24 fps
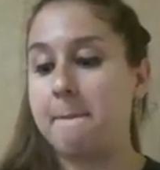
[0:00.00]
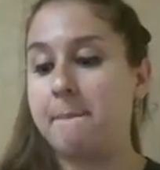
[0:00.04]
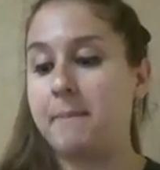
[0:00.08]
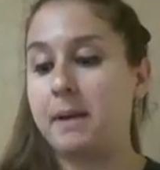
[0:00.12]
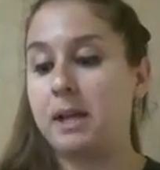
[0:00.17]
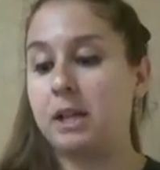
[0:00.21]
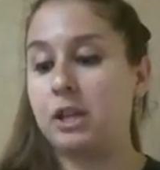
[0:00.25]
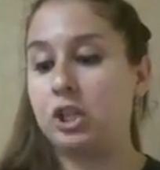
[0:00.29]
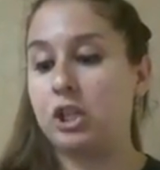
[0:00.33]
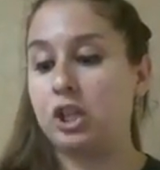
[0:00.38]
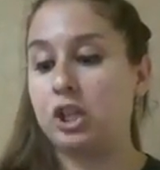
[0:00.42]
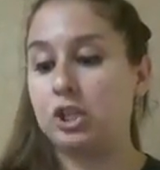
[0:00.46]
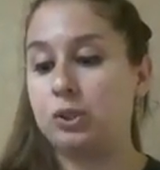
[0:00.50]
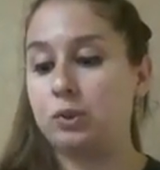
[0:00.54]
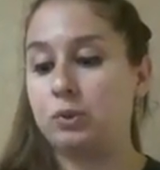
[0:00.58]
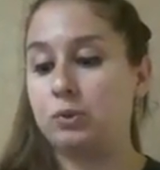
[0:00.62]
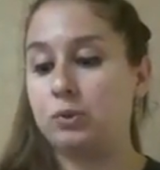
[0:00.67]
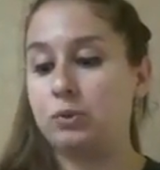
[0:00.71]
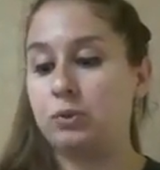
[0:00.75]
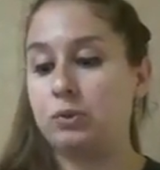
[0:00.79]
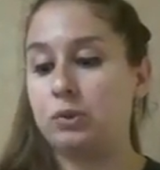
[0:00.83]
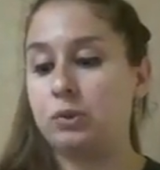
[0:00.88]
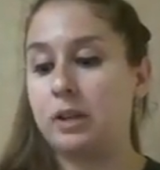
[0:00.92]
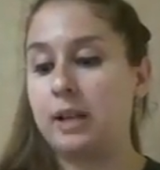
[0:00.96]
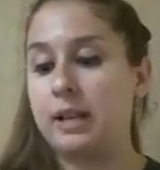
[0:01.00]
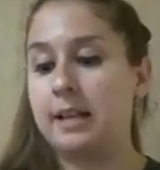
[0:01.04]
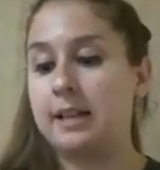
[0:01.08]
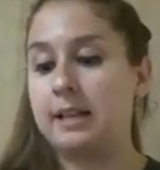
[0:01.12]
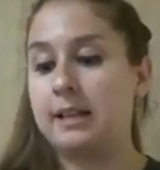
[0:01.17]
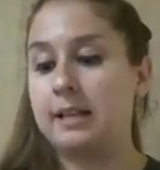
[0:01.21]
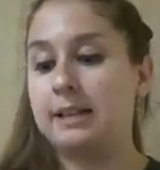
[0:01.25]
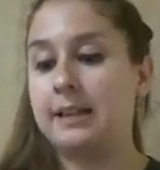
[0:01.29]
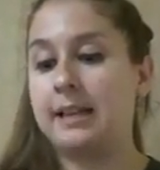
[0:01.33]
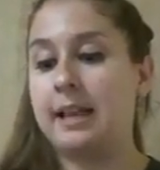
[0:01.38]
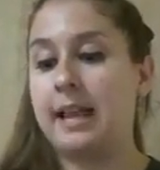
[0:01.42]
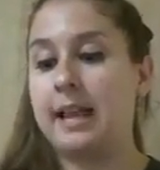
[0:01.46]
balloon
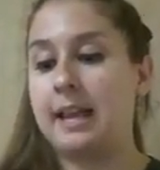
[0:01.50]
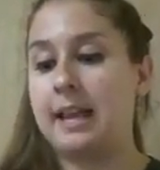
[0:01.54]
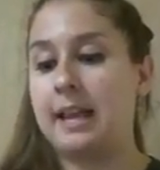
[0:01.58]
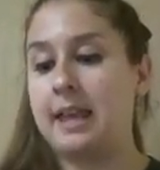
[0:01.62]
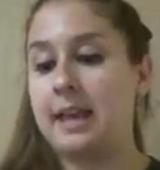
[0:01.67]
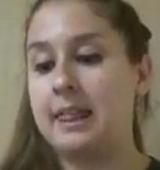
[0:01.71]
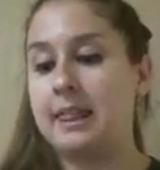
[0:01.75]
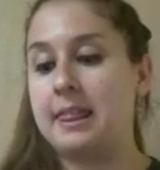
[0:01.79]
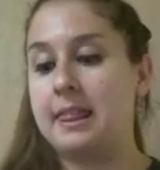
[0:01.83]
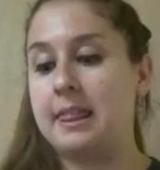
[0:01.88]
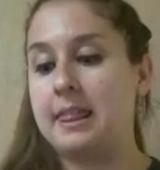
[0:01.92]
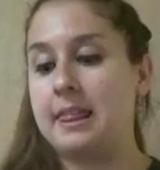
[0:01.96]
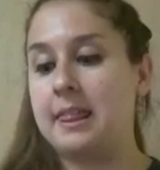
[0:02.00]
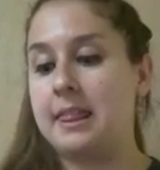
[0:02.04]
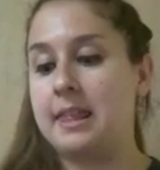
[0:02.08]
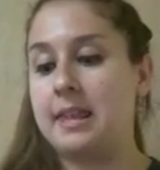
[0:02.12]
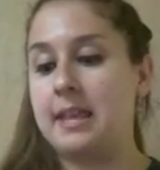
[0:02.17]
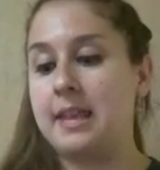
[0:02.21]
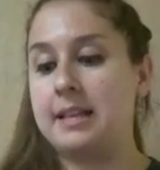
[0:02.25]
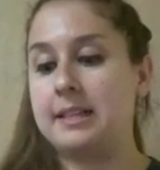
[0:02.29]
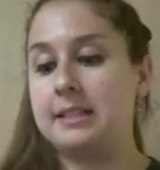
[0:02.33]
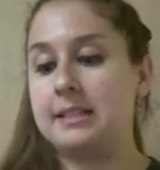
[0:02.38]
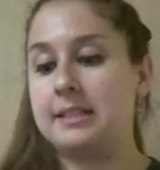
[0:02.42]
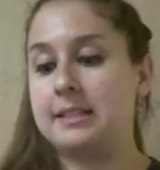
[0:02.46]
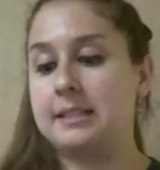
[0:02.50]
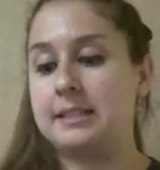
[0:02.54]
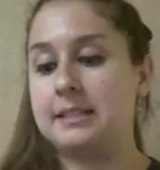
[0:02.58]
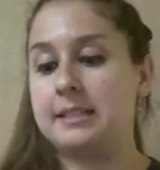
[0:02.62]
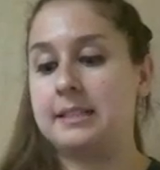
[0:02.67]
like this.